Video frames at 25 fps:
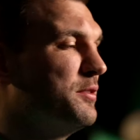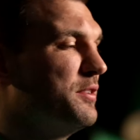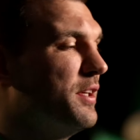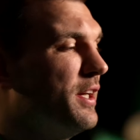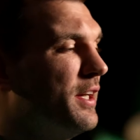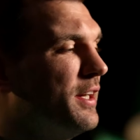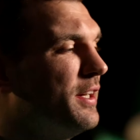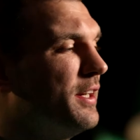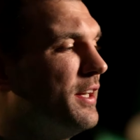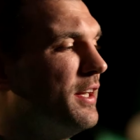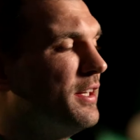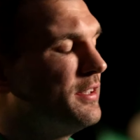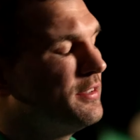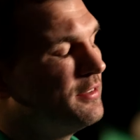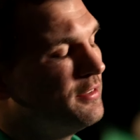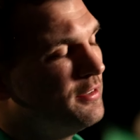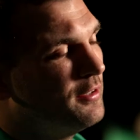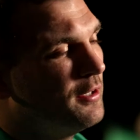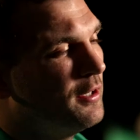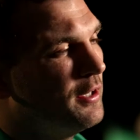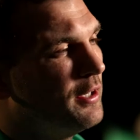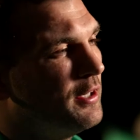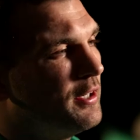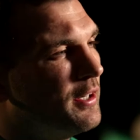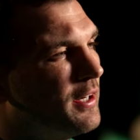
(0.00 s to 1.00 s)
saying that, the
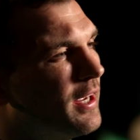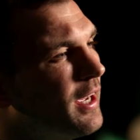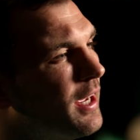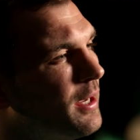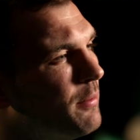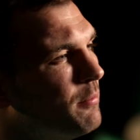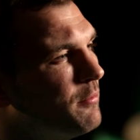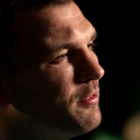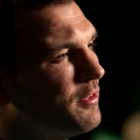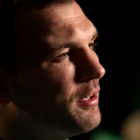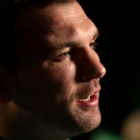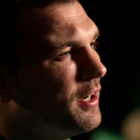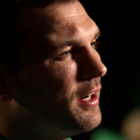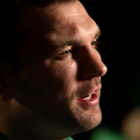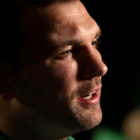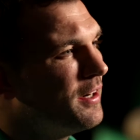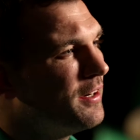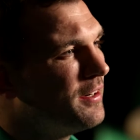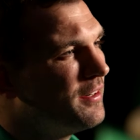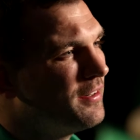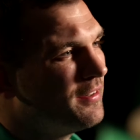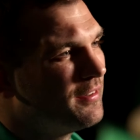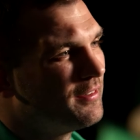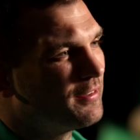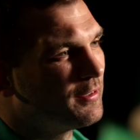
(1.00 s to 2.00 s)
tighter games are,
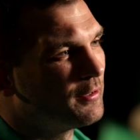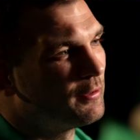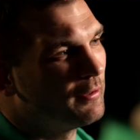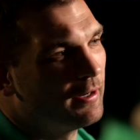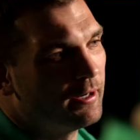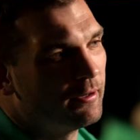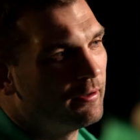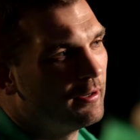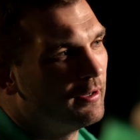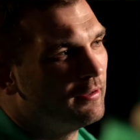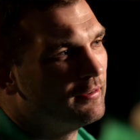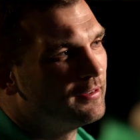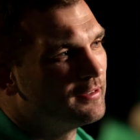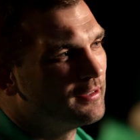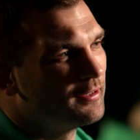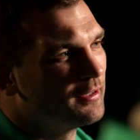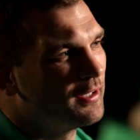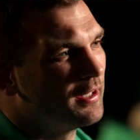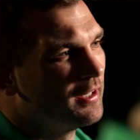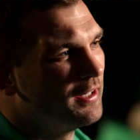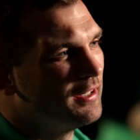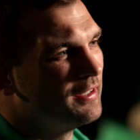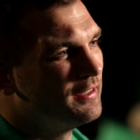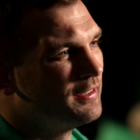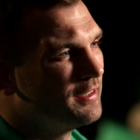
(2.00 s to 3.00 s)
the crowd also
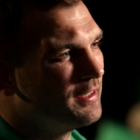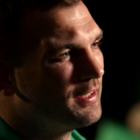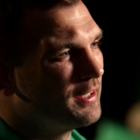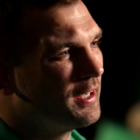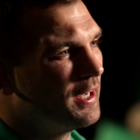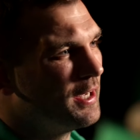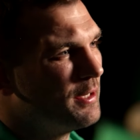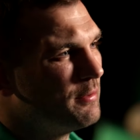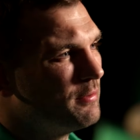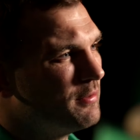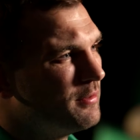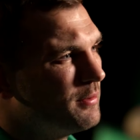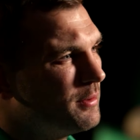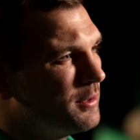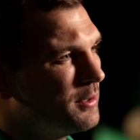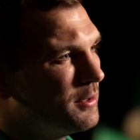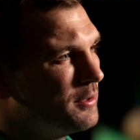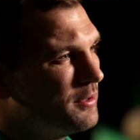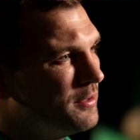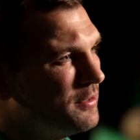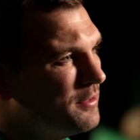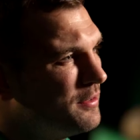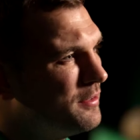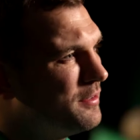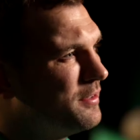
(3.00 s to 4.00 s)
get into the games
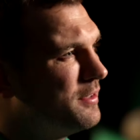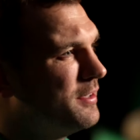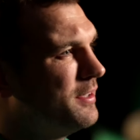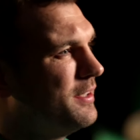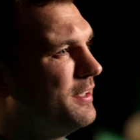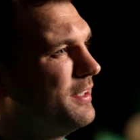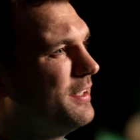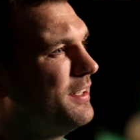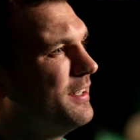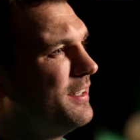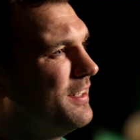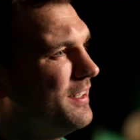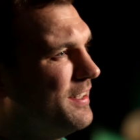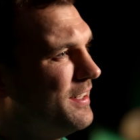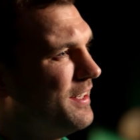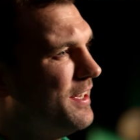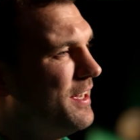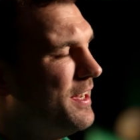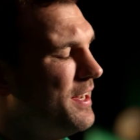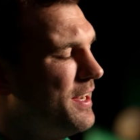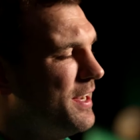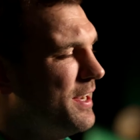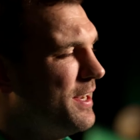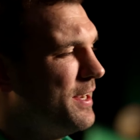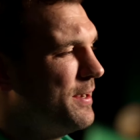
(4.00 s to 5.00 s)
because,
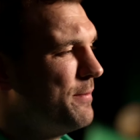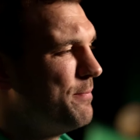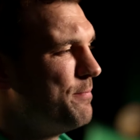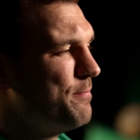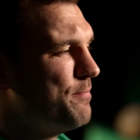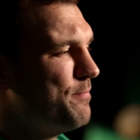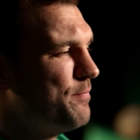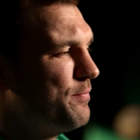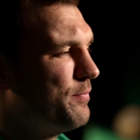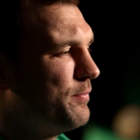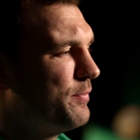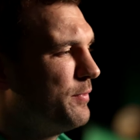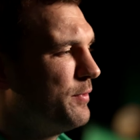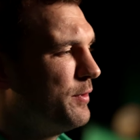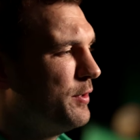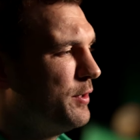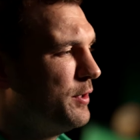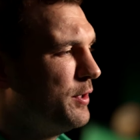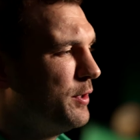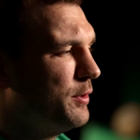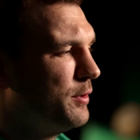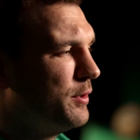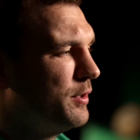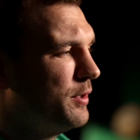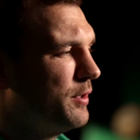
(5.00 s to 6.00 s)
um, you
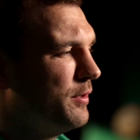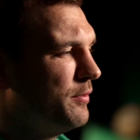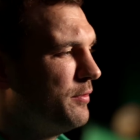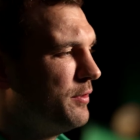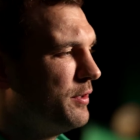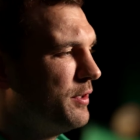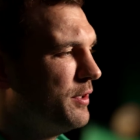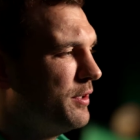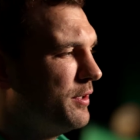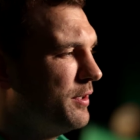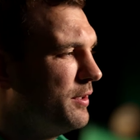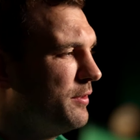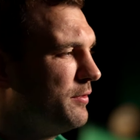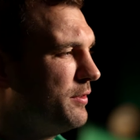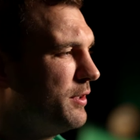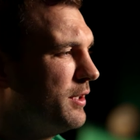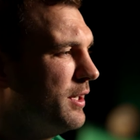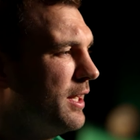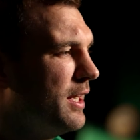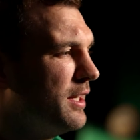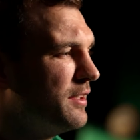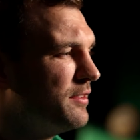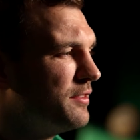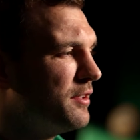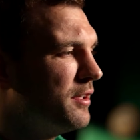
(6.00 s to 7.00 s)
know, if they're if they're
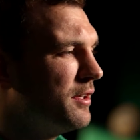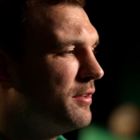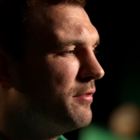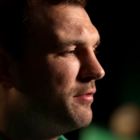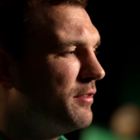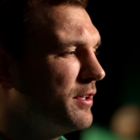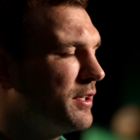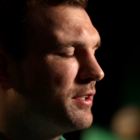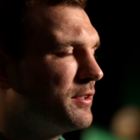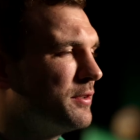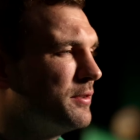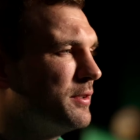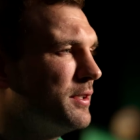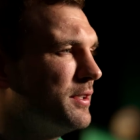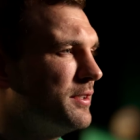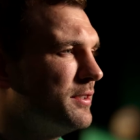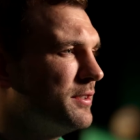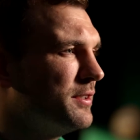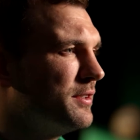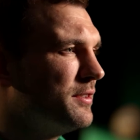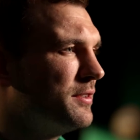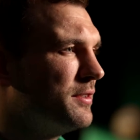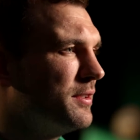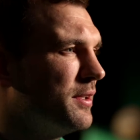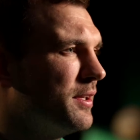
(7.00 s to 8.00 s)
landslide victories,
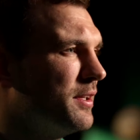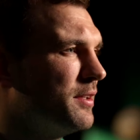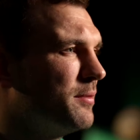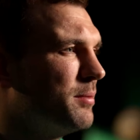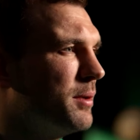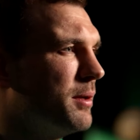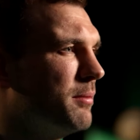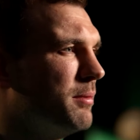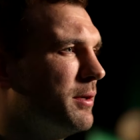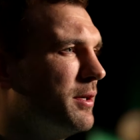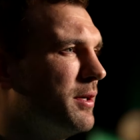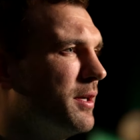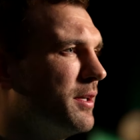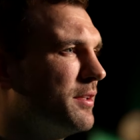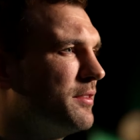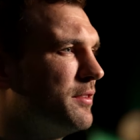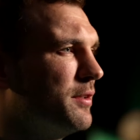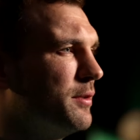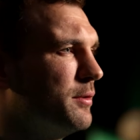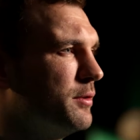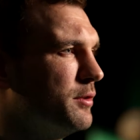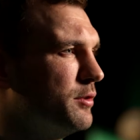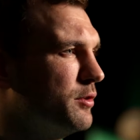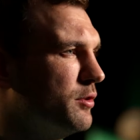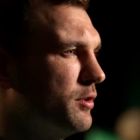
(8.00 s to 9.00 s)
it's it's probably not
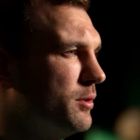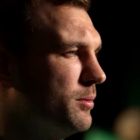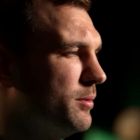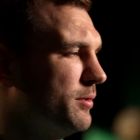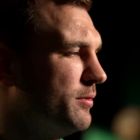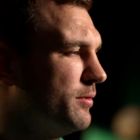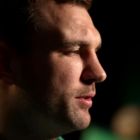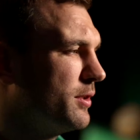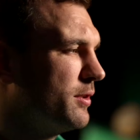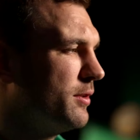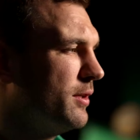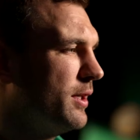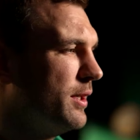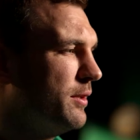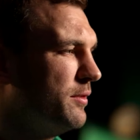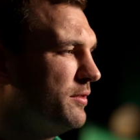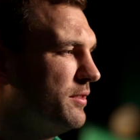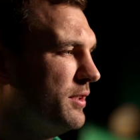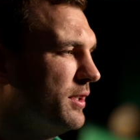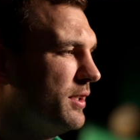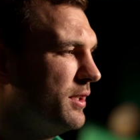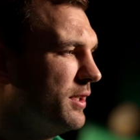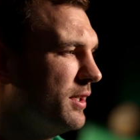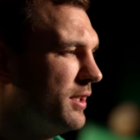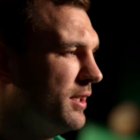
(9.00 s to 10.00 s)
so enjoyable for crowds
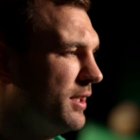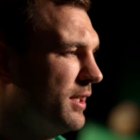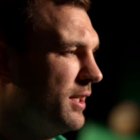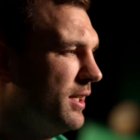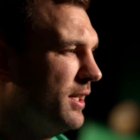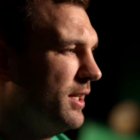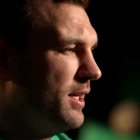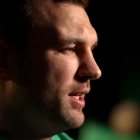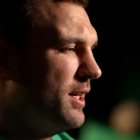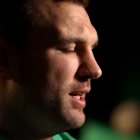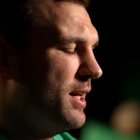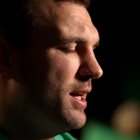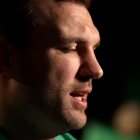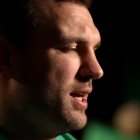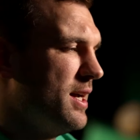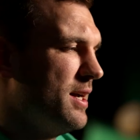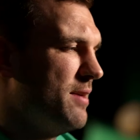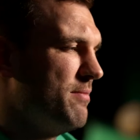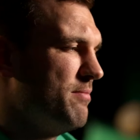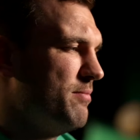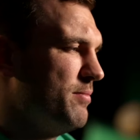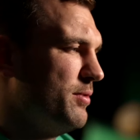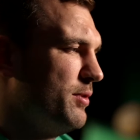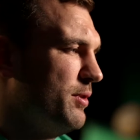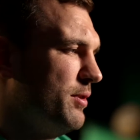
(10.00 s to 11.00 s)
either.
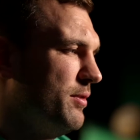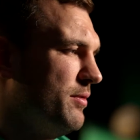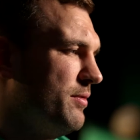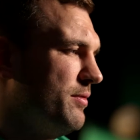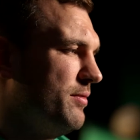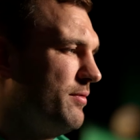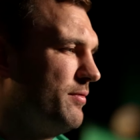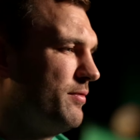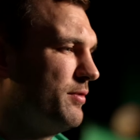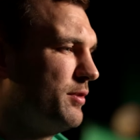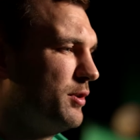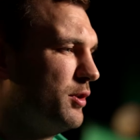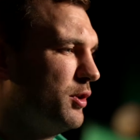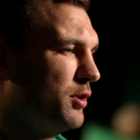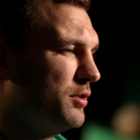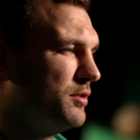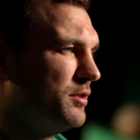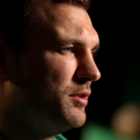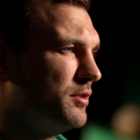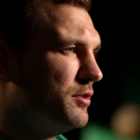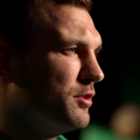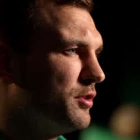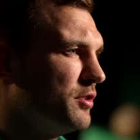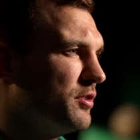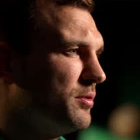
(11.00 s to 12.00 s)
Um, but for us,
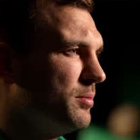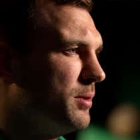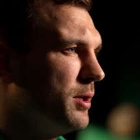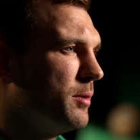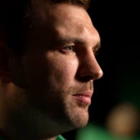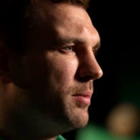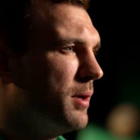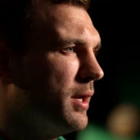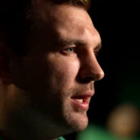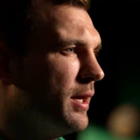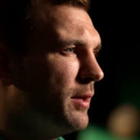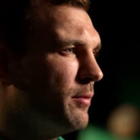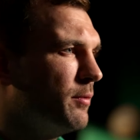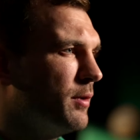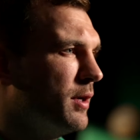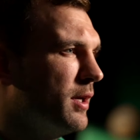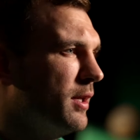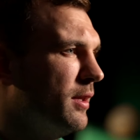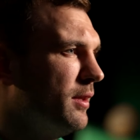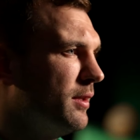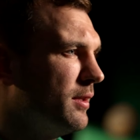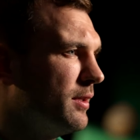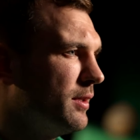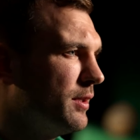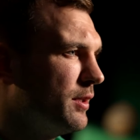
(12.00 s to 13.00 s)
it's just about playing
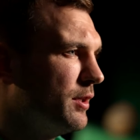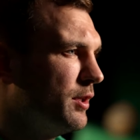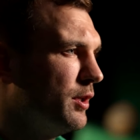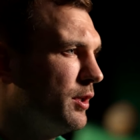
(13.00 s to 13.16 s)
well. You